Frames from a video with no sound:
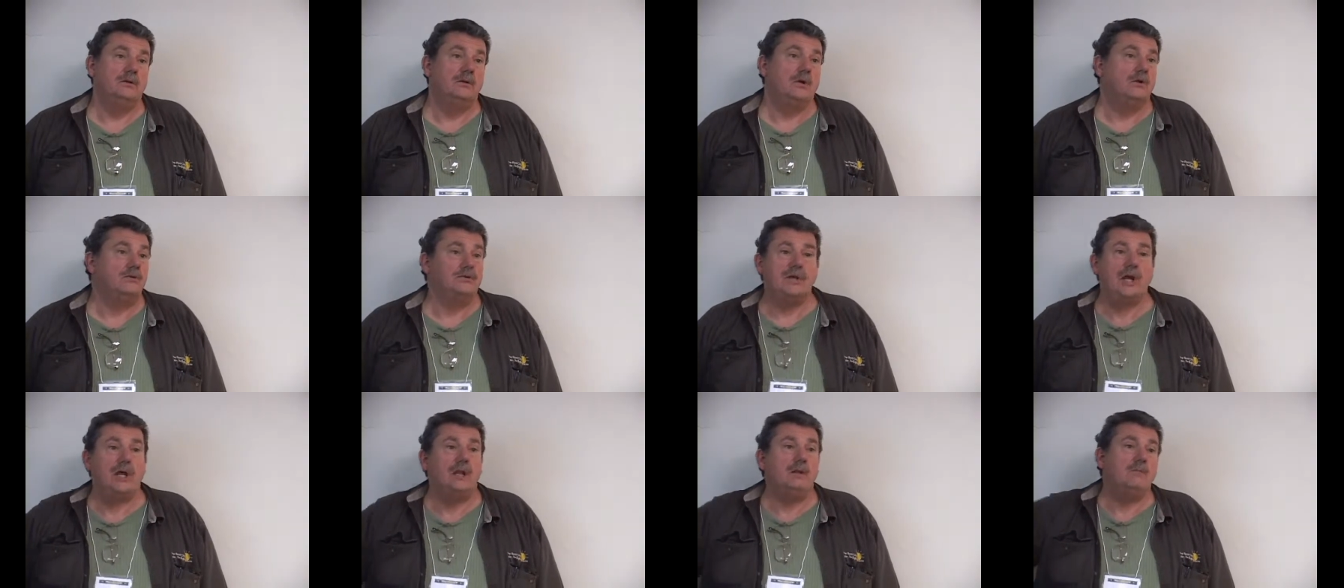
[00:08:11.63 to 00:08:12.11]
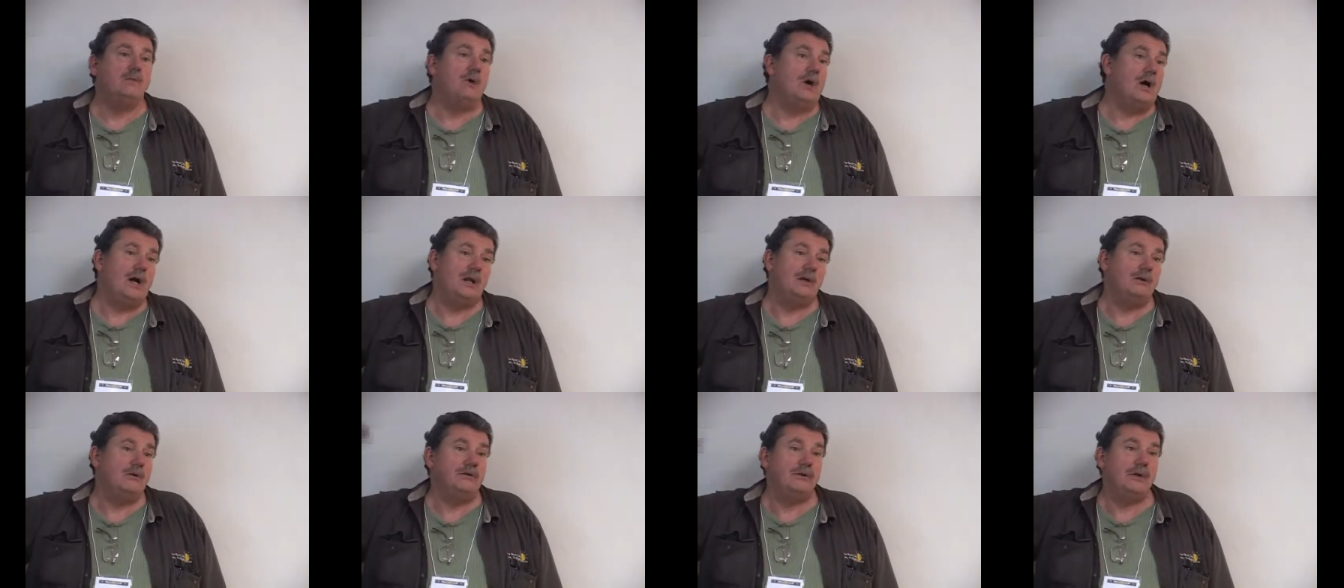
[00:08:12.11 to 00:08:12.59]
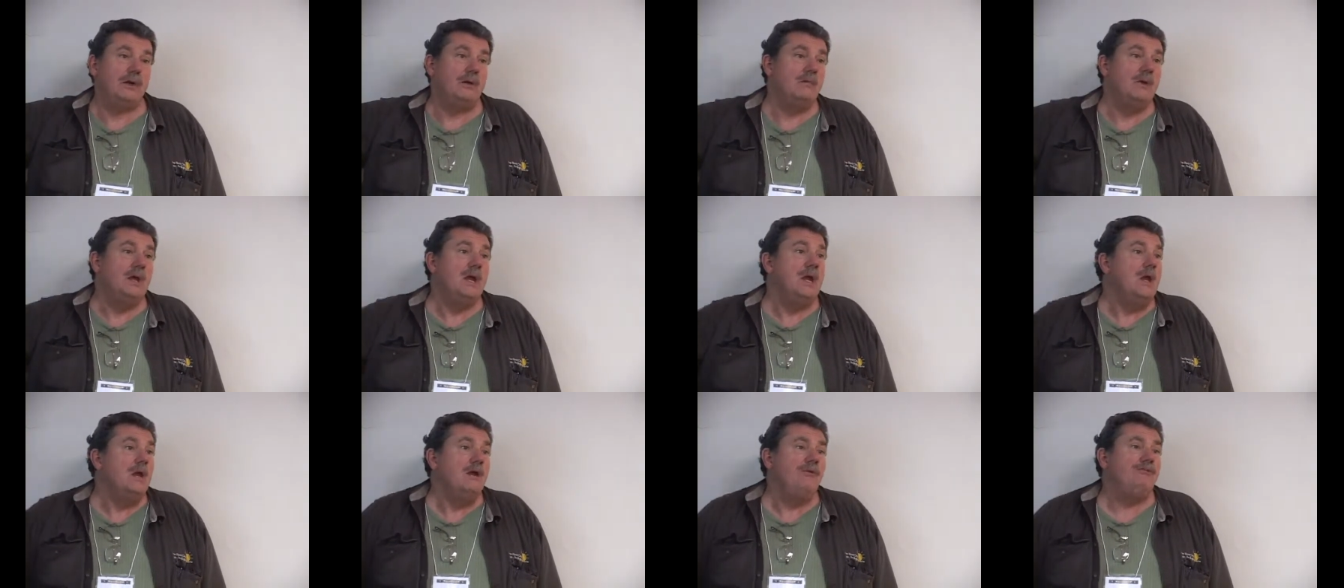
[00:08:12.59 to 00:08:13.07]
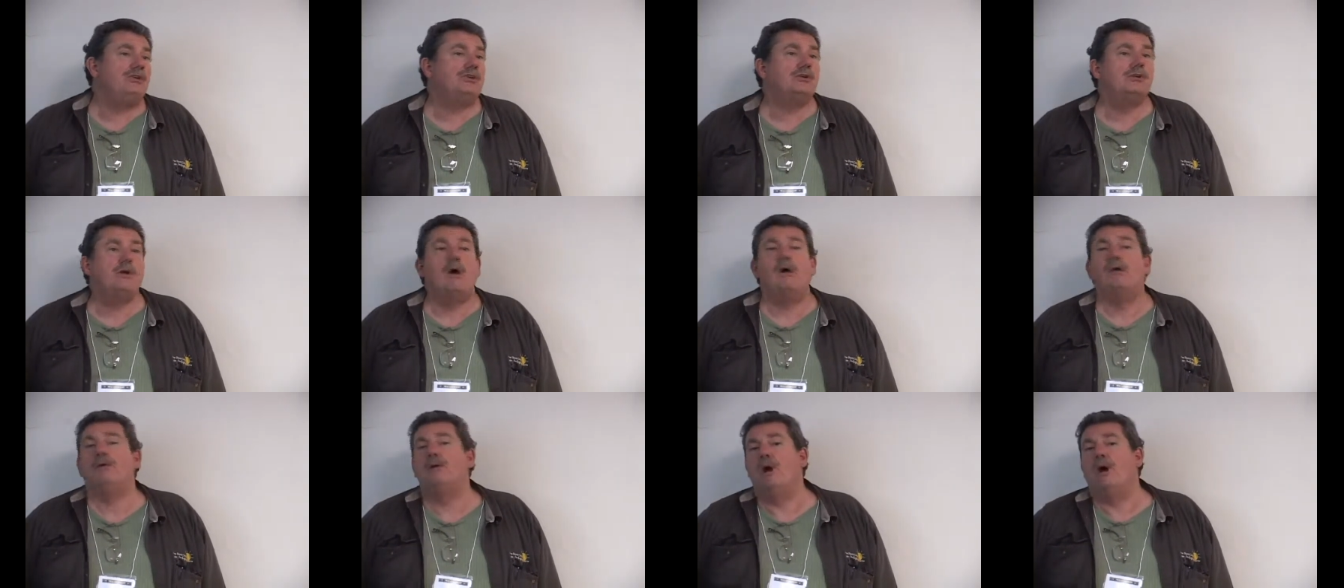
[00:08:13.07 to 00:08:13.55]
Don't tell him why. Don't tell him. If he
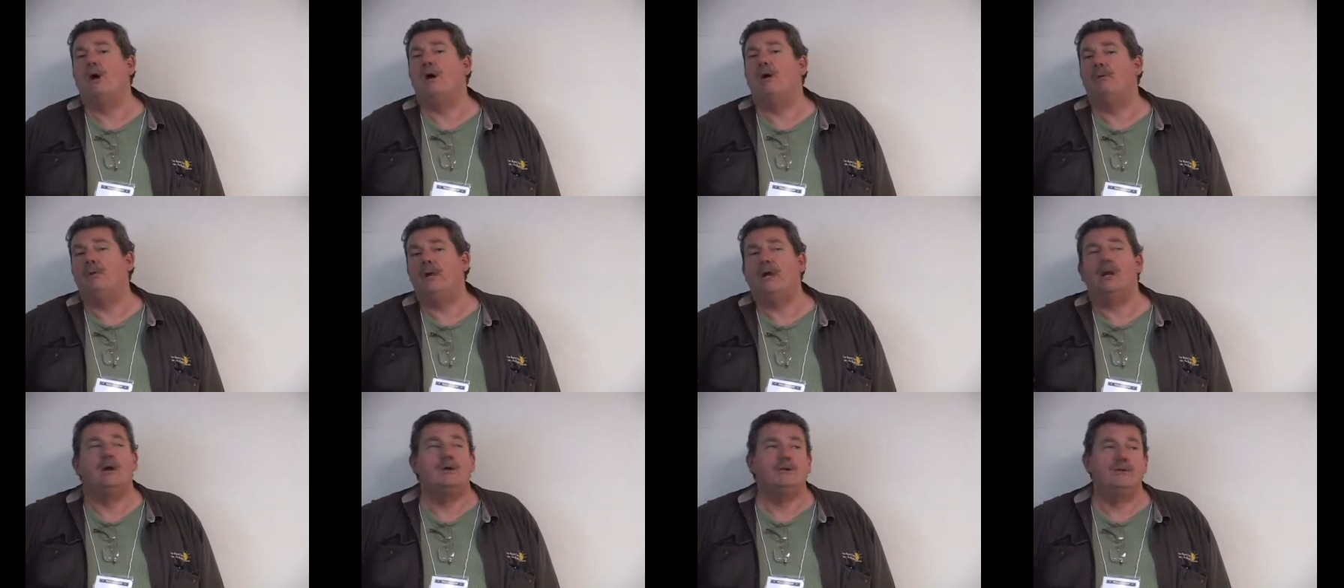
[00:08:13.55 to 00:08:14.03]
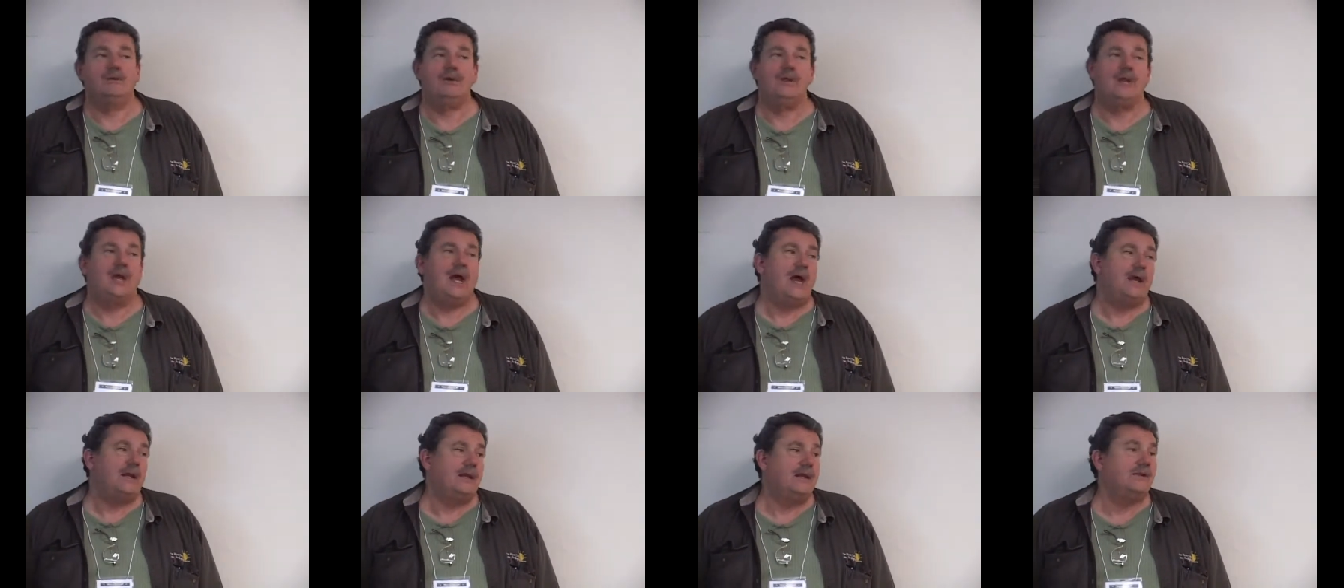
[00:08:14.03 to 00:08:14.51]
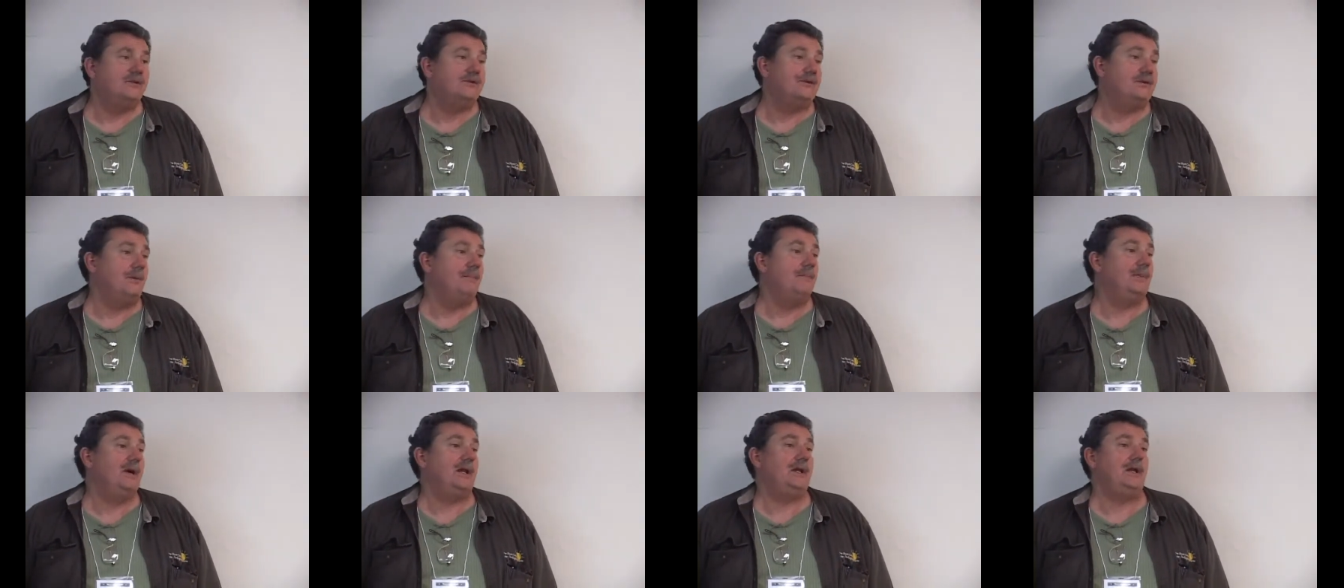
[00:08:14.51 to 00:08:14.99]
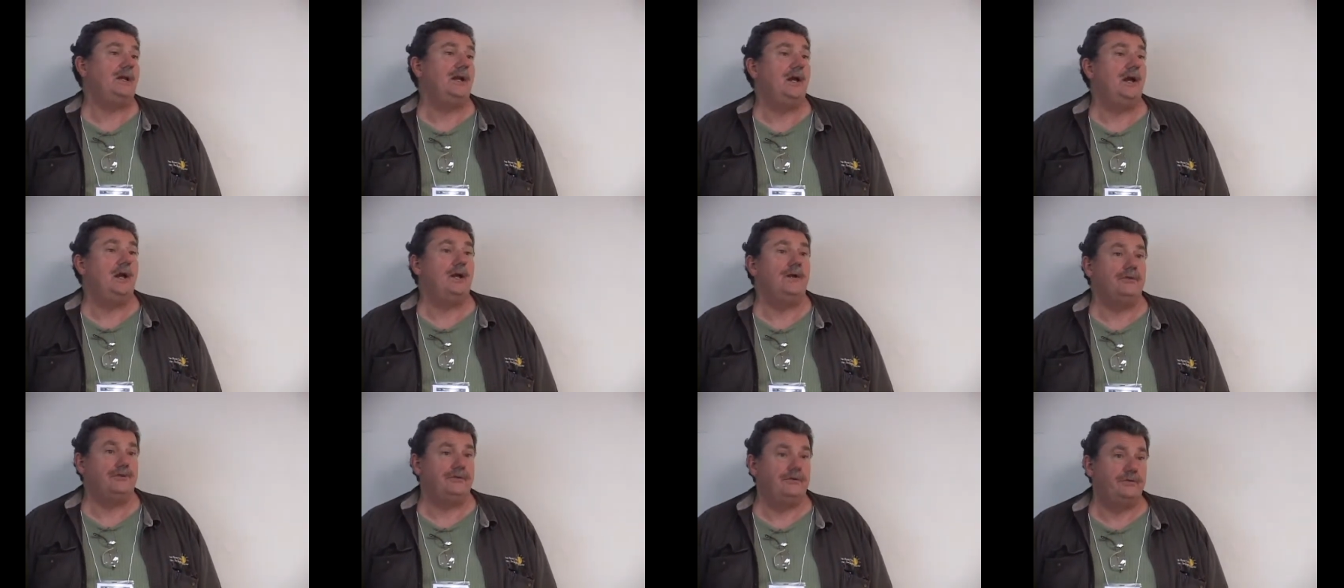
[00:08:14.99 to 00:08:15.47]
says, oh, no, we don't do that, get somebody
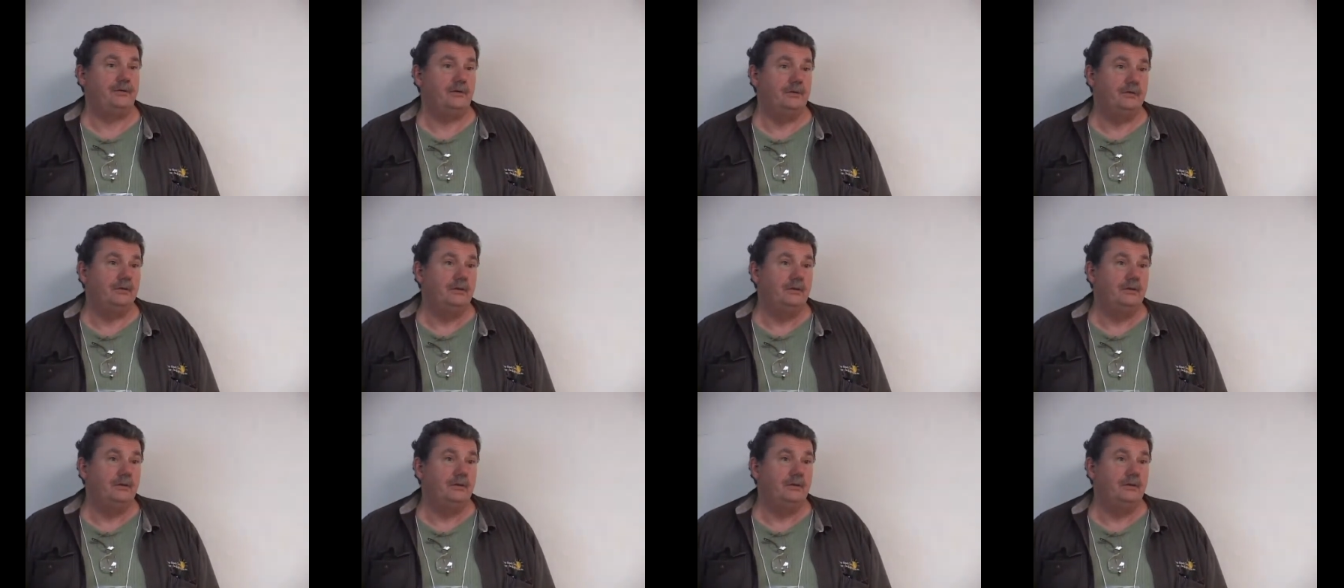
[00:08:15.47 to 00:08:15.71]
else.